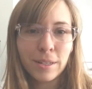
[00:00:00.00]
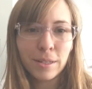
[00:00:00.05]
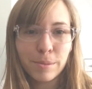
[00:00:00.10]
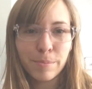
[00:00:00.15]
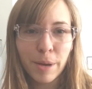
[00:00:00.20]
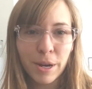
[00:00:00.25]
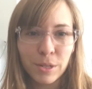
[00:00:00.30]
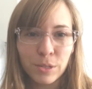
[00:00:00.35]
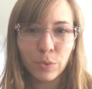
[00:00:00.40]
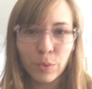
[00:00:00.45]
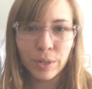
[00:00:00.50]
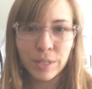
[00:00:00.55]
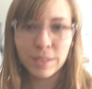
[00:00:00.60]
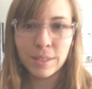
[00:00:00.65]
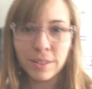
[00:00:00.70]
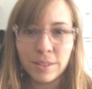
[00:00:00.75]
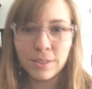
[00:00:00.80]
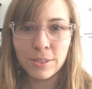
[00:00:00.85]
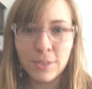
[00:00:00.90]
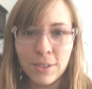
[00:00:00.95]
is my twin
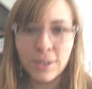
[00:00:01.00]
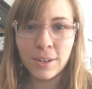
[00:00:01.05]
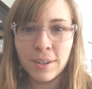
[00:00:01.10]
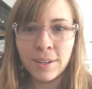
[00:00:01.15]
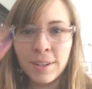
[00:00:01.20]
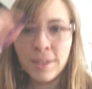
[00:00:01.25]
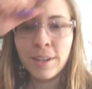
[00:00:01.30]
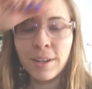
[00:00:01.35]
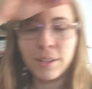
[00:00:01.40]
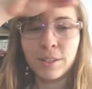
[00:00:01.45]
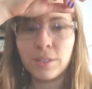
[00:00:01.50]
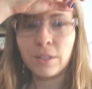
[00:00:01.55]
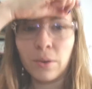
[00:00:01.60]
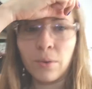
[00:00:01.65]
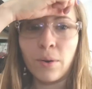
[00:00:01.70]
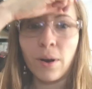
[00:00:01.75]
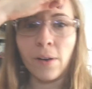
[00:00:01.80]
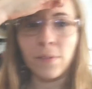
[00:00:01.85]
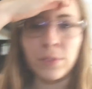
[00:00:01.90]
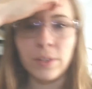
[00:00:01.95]
sister,
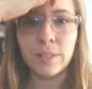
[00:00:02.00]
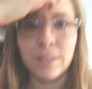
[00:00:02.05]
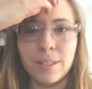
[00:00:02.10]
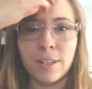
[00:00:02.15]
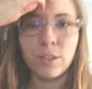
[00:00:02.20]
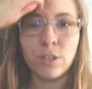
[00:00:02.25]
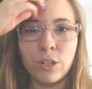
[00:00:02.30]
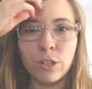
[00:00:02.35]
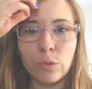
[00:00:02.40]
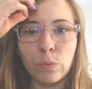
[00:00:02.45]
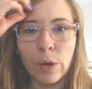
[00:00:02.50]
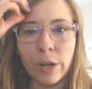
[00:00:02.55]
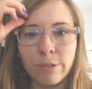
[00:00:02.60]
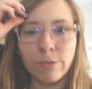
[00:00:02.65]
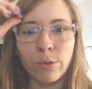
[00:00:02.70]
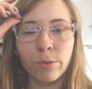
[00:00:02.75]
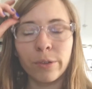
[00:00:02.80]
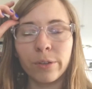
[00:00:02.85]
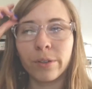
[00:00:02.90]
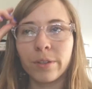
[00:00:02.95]
so obviously she's way
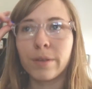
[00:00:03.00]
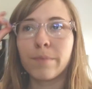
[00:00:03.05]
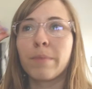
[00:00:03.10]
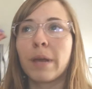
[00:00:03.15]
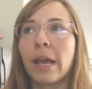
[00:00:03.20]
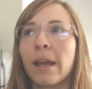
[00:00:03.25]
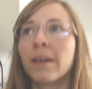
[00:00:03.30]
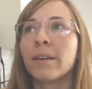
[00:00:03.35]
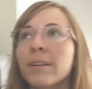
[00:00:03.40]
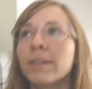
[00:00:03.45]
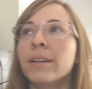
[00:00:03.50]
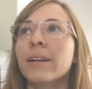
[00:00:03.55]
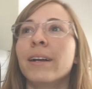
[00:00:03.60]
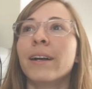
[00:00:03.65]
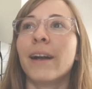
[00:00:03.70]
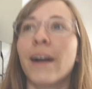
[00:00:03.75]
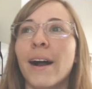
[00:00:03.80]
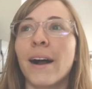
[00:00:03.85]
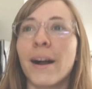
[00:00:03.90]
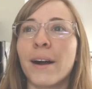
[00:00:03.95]
cooler than me.
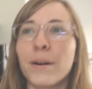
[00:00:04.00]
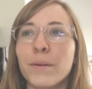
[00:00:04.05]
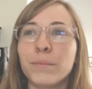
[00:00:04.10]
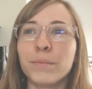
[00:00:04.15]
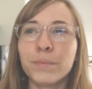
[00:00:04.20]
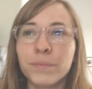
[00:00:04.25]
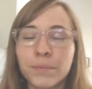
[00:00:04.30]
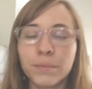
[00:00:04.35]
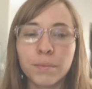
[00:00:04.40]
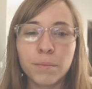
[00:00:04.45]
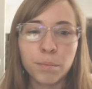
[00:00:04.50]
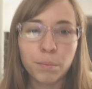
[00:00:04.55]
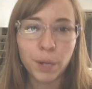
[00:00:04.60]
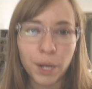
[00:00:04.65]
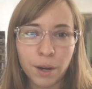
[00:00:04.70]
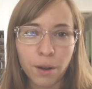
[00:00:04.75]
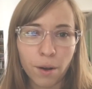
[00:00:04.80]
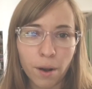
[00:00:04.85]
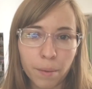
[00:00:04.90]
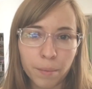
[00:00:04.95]
But
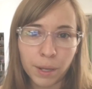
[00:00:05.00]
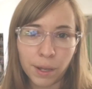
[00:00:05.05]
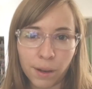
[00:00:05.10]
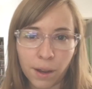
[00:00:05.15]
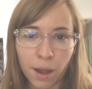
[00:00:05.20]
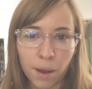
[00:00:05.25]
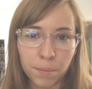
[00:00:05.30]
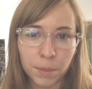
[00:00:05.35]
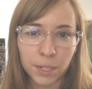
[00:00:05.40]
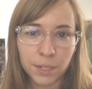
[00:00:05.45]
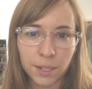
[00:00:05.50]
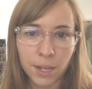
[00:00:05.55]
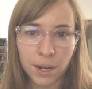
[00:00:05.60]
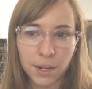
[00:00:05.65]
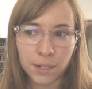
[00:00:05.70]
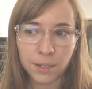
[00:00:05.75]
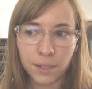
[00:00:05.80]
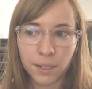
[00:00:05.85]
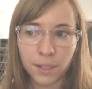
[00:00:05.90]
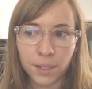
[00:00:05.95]
no, I'm
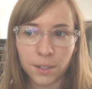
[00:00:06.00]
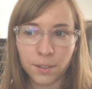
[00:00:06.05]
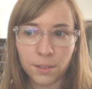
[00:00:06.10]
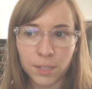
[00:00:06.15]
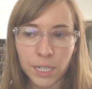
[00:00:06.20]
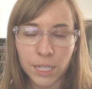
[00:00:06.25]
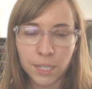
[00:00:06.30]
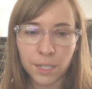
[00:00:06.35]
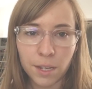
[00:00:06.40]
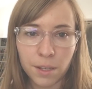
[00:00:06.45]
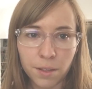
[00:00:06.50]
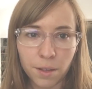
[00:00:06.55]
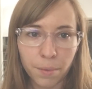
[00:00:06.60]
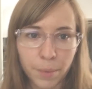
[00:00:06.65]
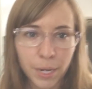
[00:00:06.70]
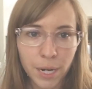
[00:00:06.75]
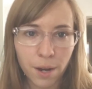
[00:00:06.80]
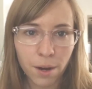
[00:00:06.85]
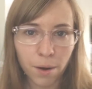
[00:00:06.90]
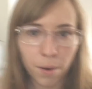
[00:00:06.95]
excited to see them
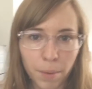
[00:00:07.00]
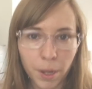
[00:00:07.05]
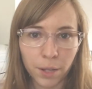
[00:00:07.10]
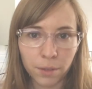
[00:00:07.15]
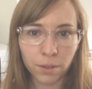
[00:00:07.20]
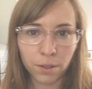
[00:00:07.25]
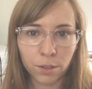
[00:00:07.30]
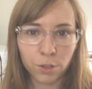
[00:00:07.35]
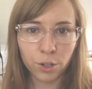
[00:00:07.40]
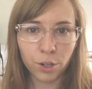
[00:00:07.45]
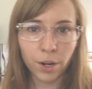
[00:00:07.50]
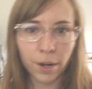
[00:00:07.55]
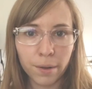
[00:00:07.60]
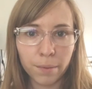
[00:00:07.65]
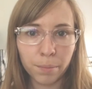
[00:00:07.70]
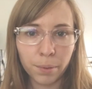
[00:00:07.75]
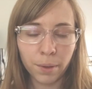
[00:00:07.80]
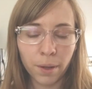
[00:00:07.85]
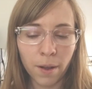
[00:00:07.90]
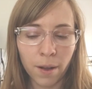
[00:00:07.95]
and hear about their
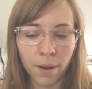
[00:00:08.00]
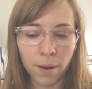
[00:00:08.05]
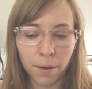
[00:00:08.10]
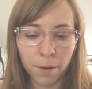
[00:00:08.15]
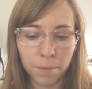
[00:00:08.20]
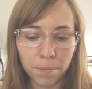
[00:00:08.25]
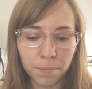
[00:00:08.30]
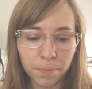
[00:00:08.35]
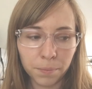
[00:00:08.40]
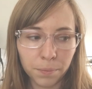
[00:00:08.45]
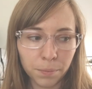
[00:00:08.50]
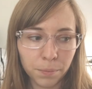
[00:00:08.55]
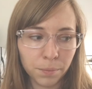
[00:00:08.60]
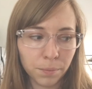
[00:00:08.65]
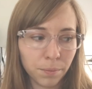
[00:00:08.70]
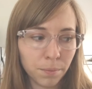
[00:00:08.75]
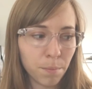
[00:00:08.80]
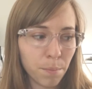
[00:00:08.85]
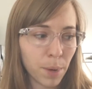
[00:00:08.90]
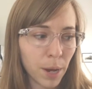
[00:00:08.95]
trip.
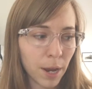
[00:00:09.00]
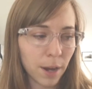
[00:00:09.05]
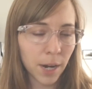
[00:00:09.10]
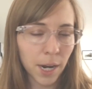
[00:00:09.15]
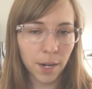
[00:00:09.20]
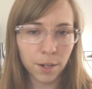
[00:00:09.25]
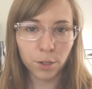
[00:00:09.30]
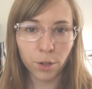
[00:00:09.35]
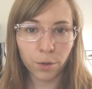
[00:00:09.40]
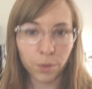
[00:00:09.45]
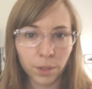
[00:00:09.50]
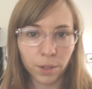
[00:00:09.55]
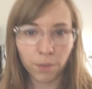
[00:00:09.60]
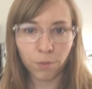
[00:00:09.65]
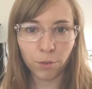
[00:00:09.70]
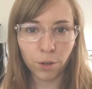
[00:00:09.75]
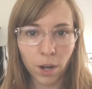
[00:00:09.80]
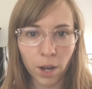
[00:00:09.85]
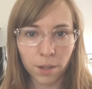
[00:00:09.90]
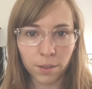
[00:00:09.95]
But I totally
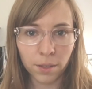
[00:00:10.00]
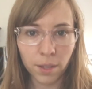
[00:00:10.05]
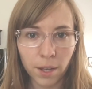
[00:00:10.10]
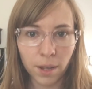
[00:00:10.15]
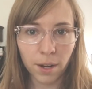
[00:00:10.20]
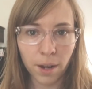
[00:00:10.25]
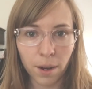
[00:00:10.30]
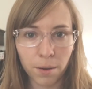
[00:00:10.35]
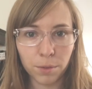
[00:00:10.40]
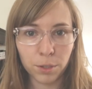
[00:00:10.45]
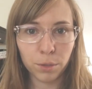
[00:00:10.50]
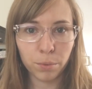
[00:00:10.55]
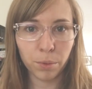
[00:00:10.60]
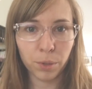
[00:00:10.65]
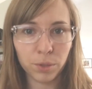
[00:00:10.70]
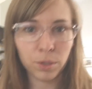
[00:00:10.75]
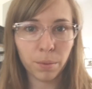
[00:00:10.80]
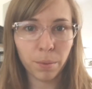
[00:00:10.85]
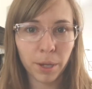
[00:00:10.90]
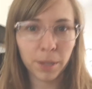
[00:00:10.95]
forgot that I was
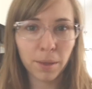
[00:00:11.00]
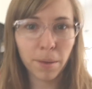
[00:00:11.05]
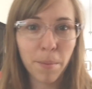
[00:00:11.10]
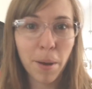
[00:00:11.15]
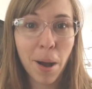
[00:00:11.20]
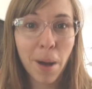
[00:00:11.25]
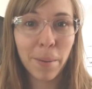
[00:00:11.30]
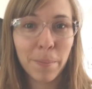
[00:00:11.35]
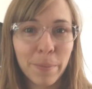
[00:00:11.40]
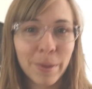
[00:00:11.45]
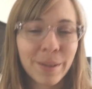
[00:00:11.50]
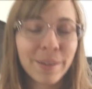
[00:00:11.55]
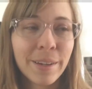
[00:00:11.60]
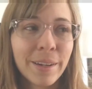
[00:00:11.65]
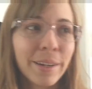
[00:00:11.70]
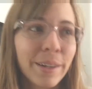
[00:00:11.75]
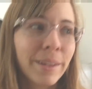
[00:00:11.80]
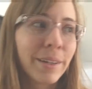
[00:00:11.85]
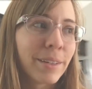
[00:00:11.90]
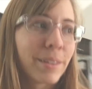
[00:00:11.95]
supposed to pick them up.
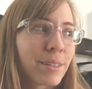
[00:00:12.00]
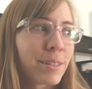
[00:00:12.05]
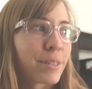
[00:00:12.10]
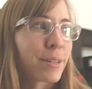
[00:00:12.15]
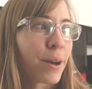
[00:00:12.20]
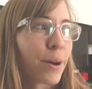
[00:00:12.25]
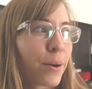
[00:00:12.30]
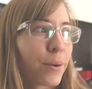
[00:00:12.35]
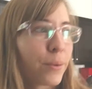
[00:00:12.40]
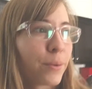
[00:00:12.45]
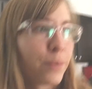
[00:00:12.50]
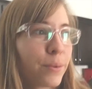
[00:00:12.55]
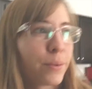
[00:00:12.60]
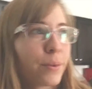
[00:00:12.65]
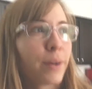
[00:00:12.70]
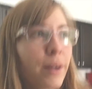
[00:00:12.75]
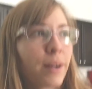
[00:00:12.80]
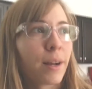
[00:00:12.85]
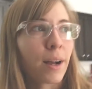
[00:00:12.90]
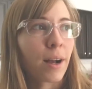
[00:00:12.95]
So
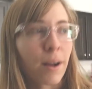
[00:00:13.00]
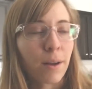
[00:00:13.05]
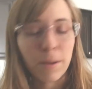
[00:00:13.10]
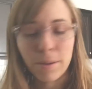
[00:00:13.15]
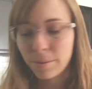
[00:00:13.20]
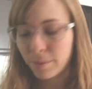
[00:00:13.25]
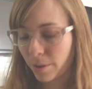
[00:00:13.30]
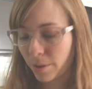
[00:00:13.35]
I'll